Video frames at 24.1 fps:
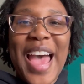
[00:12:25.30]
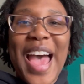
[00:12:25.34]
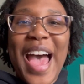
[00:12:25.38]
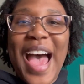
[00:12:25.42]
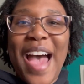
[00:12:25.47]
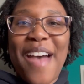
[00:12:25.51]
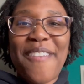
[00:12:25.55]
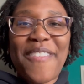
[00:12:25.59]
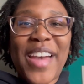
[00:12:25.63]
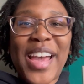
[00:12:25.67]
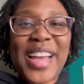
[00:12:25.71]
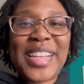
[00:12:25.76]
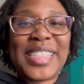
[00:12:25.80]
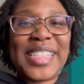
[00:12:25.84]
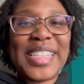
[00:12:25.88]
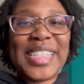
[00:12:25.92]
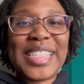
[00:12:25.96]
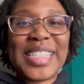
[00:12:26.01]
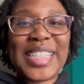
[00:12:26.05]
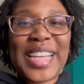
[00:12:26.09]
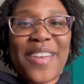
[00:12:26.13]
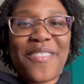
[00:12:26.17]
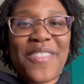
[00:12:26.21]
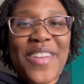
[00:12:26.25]
i've had
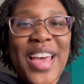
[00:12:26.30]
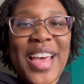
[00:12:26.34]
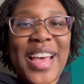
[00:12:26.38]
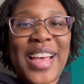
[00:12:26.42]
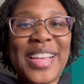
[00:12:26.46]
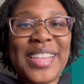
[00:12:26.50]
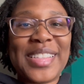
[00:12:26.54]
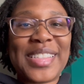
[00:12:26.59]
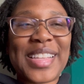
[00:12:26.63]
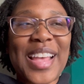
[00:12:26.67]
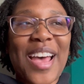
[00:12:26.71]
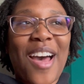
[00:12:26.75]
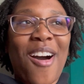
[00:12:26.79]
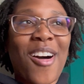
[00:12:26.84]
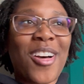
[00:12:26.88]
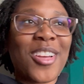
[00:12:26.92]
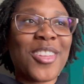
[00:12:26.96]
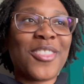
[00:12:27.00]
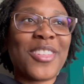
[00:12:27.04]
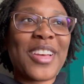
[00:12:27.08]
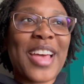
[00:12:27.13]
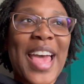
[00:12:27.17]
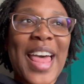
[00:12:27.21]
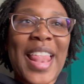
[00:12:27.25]
dcfs
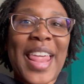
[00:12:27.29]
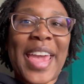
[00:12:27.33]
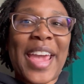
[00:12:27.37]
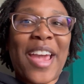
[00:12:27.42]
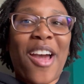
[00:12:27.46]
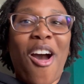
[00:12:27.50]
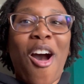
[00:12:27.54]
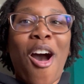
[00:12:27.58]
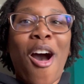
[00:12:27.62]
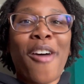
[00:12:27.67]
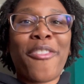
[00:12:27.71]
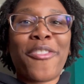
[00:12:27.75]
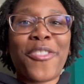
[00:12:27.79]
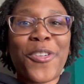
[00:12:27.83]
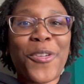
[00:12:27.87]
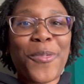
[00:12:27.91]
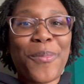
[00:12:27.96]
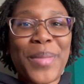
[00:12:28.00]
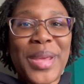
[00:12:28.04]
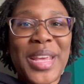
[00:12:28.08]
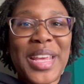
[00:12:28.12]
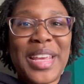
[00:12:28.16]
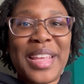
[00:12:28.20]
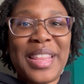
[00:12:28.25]
I'll, like offer
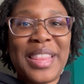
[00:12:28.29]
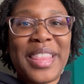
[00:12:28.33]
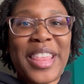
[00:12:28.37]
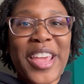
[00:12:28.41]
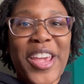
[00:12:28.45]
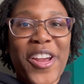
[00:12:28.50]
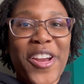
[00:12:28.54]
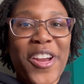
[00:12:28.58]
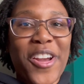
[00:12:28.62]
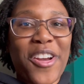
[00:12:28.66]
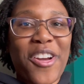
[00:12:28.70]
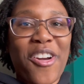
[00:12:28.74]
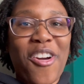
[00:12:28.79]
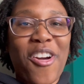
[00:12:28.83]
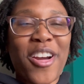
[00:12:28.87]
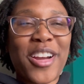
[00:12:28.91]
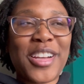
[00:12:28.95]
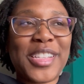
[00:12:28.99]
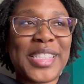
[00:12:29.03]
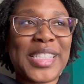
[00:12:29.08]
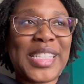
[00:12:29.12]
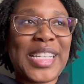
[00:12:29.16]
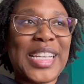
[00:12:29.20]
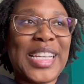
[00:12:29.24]
me their car
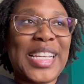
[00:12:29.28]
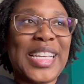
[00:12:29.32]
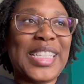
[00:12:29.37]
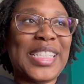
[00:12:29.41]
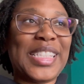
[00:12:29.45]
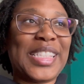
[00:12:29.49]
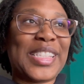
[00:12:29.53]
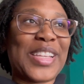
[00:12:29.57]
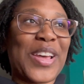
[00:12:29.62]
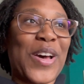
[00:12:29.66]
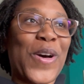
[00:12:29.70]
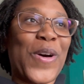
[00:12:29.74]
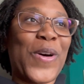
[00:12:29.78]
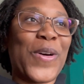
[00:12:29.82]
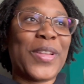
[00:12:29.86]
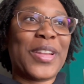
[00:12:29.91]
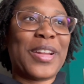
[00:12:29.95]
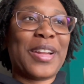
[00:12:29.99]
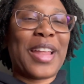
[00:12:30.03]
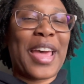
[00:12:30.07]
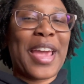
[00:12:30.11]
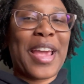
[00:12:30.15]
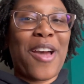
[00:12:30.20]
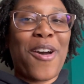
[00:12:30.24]
seat so
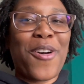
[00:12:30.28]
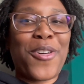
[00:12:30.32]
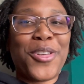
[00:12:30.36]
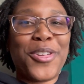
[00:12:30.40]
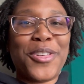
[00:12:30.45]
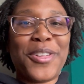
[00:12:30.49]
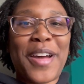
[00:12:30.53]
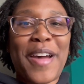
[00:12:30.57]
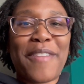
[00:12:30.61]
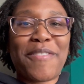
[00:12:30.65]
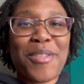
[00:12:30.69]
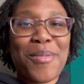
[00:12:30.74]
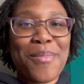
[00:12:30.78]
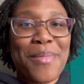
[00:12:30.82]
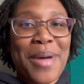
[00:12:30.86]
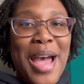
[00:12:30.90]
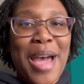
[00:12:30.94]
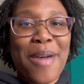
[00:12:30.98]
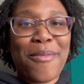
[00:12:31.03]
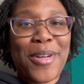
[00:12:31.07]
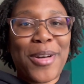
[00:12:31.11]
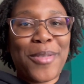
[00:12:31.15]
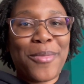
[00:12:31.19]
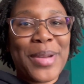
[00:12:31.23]
they're like oh you don't have to buy
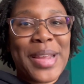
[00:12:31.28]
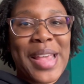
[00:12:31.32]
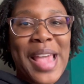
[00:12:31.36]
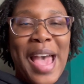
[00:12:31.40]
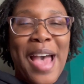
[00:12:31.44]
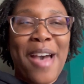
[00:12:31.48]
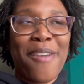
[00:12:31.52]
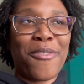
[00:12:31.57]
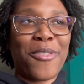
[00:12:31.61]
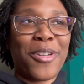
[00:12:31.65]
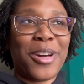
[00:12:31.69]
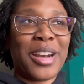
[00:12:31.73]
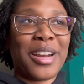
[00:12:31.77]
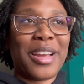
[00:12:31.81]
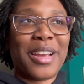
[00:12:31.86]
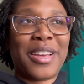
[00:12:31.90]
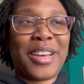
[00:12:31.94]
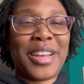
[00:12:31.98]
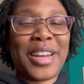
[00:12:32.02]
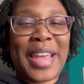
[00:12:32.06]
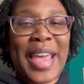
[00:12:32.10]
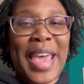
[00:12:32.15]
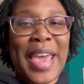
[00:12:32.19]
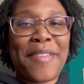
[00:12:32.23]
one we have one i
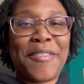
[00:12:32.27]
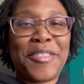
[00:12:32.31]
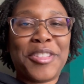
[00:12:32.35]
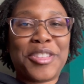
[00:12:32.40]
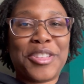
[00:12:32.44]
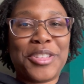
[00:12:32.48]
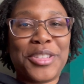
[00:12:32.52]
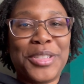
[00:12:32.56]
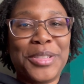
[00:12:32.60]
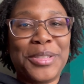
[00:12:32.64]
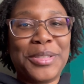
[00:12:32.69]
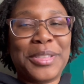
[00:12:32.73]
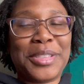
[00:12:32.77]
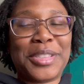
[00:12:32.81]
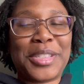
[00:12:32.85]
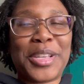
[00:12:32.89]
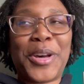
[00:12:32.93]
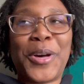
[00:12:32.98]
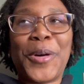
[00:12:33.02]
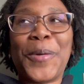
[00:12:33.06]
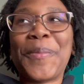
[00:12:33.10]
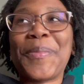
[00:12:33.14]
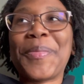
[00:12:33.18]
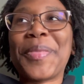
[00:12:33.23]
could have gave it to you
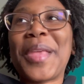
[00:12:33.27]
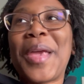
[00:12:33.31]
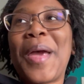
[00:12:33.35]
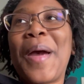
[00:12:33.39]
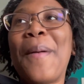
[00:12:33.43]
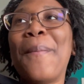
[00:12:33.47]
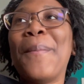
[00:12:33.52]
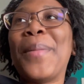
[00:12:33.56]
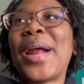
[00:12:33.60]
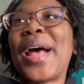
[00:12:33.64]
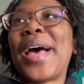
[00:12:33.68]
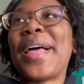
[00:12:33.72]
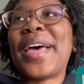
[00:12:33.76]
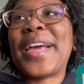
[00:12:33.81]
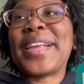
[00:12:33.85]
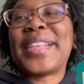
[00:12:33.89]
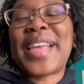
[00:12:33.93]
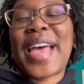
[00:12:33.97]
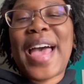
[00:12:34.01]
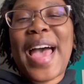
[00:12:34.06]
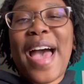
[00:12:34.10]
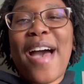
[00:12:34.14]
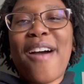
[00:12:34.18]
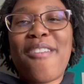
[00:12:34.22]
so but i like
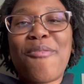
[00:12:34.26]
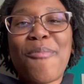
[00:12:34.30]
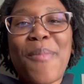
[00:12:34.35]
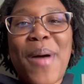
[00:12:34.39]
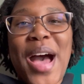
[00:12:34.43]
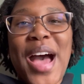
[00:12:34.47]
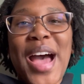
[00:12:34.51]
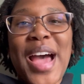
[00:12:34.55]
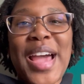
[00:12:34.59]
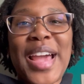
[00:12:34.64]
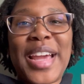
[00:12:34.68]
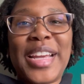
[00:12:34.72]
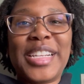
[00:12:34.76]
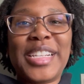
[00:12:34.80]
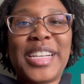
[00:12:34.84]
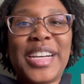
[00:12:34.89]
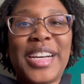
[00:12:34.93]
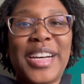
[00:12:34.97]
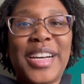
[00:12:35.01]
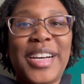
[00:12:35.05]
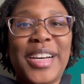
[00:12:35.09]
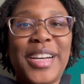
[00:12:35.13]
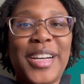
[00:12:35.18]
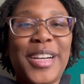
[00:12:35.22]
to have mine
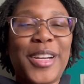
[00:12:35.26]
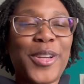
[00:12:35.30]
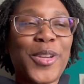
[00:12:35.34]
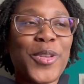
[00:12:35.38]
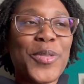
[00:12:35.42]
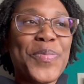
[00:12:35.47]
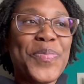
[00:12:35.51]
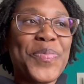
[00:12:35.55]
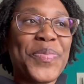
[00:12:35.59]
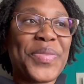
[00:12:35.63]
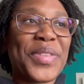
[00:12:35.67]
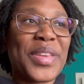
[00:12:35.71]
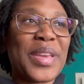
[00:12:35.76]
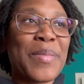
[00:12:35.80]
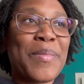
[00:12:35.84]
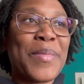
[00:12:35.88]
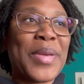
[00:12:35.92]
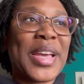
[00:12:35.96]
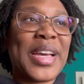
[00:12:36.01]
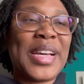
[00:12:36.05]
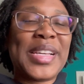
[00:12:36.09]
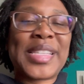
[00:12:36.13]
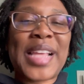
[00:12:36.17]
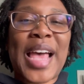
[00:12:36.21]
uh
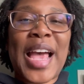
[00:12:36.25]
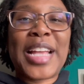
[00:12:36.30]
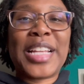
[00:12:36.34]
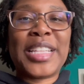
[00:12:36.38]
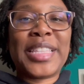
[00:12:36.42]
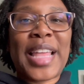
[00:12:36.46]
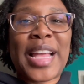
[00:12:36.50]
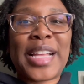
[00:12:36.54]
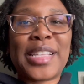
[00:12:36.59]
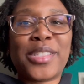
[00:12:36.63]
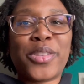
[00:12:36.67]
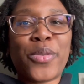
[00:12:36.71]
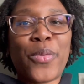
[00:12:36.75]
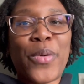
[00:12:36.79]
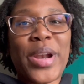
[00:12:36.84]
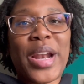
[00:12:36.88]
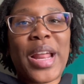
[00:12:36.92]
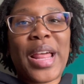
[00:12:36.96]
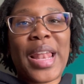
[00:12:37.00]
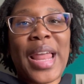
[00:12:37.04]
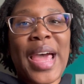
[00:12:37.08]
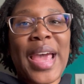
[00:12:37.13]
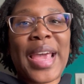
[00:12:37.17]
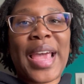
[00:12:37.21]
because i that's the one
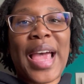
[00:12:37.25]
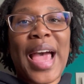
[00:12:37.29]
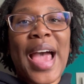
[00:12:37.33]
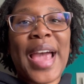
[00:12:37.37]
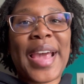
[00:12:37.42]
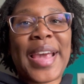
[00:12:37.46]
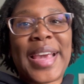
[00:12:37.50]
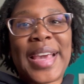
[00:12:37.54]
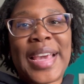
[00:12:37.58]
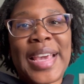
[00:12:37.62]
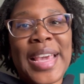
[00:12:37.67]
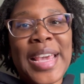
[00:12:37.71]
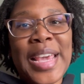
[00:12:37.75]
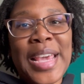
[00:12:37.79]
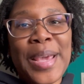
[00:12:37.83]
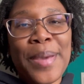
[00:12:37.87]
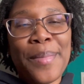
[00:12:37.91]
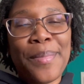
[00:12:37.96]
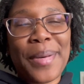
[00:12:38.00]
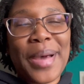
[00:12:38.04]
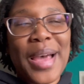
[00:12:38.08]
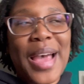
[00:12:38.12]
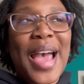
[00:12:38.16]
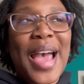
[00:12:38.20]
i like i
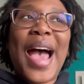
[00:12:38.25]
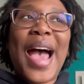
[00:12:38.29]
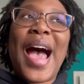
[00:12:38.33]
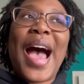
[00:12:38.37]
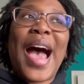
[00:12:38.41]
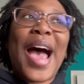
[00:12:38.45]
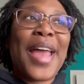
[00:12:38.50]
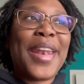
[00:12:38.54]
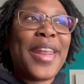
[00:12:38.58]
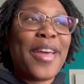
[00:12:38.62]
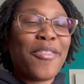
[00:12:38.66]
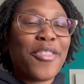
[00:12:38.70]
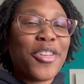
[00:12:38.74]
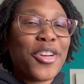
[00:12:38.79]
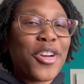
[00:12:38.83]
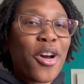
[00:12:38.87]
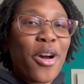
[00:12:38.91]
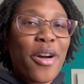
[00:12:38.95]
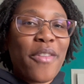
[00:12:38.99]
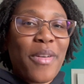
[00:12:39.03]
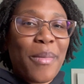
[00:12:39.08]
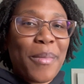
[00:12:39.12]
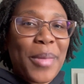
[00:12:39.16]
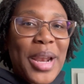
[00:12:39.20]
keep I never
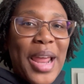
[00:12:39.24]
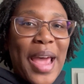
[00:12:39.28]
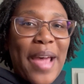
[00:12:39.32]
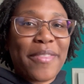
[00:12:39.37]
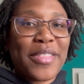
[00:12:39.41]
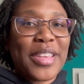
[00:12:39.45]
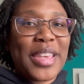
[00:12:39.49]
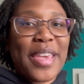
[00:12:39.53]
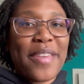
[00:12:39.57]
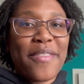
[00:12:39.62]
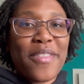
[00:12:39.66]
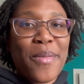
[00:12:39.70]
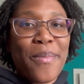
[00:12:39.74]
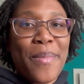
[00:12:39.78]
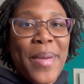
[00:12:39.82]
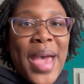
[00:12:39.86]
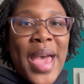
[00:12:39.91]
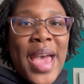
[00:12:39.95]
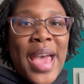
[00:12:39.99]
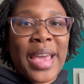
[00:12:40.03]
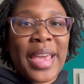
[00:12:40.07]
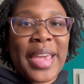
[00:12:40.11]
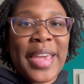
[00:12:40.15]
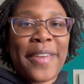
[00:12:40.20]
know if I'm gonna have to give it
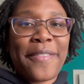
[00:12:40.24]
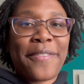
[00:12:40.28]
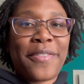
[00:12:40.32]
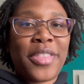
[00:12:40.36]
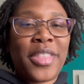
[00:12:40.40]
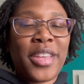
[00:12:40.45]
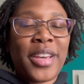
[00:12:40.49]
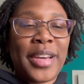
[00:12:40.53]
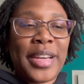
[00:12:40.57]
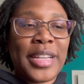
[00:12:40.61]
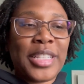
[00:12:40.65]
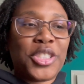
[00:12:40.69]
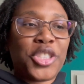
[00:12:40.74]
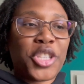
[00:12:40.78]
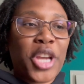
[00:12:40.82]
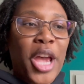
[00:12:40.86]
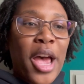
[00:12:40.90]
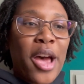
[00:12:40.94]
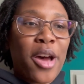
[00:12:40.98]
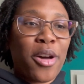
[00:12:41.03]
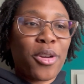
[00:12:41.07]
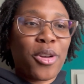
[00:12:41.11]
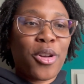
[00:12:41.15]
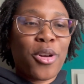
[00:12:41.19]
back if the
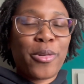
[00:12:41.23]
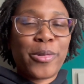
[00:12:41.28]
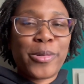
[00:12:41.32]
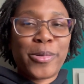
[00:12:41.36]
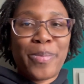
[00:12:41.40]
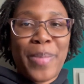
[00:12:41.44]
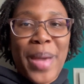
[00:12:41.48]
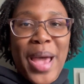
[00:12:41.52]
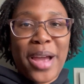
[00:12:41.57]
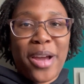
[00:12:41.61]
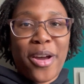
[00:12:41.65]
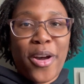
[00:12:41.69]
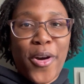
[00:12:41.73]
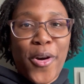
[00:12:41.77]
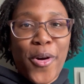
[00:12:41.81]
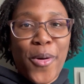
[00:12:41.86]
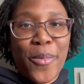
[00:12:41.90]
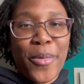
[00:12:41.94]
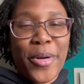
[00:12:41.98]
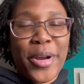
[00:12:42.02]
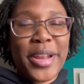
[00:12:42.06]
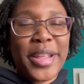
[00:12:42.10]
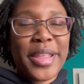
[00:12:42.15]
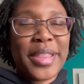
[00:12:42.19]
child goes back home
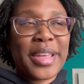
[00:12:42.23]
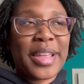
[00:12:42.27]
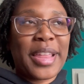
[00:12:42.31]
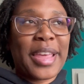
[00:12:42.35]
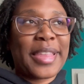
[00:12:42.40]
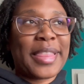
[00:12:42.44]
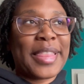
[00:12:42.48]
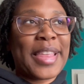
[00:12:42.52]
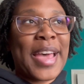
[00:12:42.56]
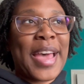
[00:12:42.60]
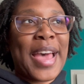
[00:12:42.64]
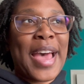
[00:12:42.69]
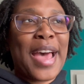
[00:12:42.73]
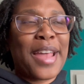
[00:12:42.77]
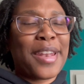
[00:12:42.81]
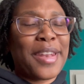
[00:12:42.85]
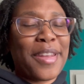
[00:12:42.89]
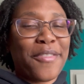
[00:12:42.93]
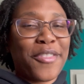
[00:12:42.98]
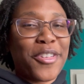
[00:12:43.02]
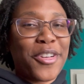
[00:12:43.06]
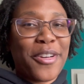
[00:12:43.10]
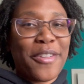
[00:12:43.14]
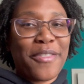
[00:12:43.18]
or anything like that. I
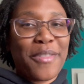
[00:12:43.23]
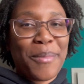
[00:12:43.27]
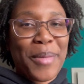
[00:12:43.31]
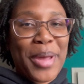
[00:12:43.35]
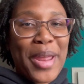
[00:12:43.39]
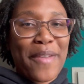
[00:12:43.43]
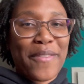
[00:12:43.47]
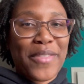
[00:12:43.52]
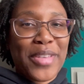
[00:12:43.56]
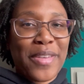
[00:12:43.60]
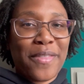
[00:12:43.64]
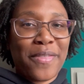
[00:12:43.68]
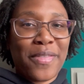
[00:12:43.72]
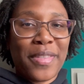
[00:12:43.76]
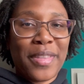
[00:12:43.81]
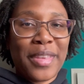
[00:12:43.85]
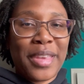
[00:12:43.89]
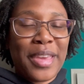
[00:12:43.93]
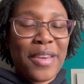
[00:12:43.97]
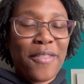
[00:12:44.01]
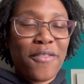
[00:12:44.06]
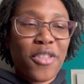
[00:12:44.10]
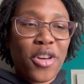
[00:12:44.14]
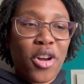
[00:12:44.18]
never know if I'm gonna have to give,
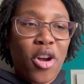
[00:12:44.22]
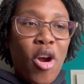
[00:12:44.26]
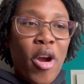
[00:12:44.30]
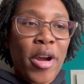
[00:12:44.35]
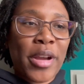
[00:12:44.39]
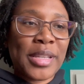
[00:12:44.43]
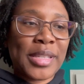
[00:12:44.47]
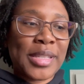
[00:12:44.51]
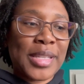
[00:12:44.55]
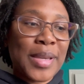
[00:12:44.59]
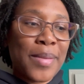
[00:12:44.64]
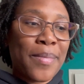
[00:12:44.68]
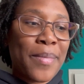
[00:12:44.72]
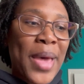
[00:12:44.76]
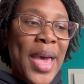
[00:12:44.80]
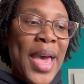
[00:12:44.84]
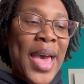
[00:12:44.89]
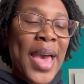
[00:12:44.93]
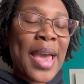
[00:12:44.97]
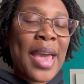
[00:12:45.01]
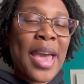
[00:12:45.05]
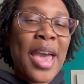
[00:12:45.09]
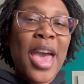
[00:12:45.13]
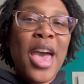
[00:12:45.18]
give the car seat
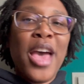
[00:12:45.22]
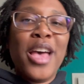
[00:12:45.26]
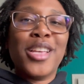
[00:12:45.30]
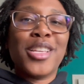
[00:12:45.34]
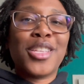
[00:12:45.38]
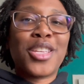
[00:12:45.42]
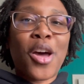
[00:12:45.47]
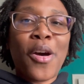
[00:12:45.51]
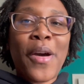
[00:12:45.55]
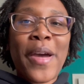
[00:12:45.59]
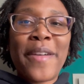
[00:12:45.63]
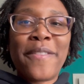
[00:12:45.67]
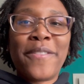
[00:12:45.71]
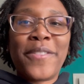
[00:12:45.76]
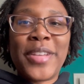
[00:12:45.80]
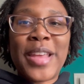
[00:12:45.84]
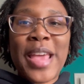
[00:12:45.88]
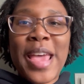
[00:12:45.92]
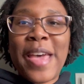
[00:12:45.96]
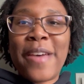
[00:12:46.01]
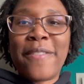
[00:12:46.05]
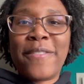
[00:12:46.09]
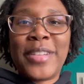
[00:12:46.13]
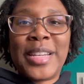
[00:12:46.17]
back. So if,
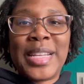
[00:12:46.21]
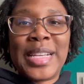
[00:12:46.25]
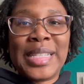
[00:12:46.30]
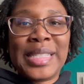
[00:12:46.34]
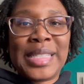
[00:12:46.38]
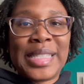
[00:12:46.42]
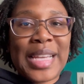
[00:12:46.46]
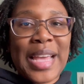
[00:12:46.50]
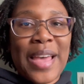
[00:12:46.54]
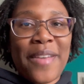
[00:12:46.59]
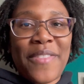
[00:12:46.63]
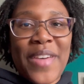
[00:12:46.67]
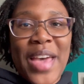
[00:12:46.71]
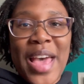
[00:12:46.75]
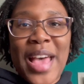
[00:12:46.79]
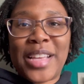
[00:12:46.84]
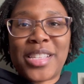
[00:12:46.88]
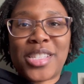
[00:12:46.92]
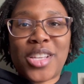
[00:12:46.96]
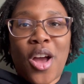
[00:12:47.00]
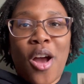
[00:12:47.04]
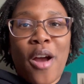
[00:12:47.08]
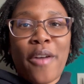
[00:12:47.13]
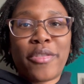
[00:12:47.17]
if
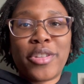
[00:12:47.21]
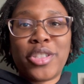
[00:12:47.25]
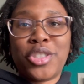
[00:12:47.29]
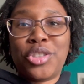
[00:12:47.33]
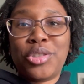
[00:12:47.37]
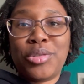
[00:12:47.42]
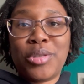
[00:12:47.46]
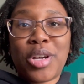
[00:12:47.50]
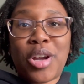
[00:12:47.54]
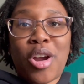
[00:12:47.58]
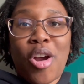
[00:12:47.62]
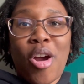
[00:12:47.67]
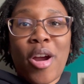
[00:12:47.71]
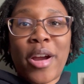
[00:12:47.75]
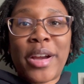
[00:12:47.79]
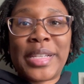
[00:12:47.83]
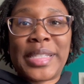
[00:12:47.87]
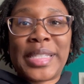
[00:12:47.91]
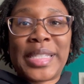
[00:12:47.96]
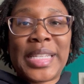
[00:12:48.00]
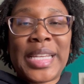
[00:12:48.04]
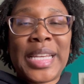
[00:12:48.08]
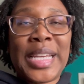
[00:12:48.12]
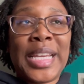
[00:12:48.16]
DCFS offered you a car
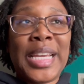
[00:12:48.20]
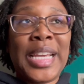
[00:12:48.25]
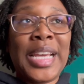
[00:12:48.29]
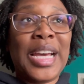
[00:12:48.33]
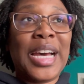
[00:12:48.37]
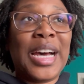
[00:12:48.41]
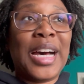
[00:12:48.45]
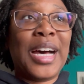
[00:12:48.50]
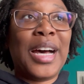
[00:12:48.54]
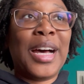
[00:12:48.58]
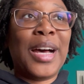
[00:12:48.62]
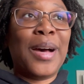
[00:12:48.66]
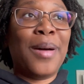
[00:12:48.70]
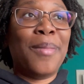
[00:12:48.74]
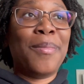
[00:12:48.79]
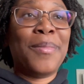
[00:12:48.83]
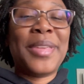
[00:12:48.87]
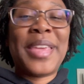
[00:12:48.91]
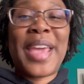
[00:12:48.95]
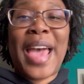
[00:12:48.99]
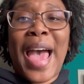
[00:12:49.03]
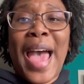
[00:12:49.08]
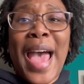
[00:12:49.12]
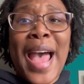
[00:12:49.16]
seat, um,
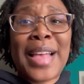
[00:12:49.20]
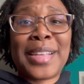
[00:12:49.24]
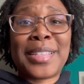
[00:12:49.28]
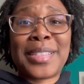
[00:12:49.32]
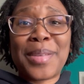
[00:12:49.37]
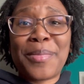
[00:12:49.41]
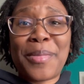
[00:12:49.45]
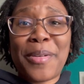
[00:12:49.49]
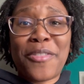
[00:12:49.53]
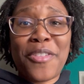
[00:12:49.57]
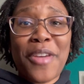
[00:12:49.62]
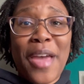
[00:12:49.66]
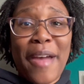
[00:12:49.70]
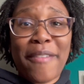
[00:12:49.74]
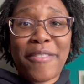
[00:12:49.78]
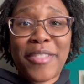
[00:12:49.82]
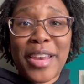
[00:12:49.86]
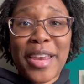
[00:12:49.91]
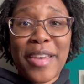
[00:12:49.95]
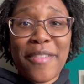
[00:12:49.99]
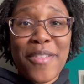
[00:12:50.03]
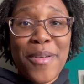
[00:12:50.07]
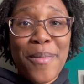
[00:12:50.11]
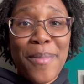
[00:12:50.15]
yeah, ask them if you have to
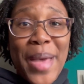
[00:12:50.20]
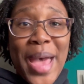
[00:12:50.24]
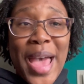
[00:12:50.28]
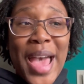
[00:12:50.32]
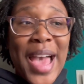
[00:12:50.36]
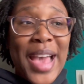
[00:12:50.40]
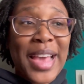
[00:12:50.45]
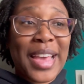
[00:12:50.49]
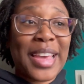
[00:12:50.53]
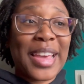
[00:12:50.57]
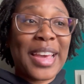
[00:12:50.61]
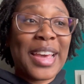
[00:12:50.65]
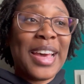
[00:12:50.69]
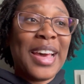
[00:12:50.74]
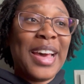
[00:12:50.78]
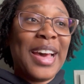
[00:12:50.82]
give it back.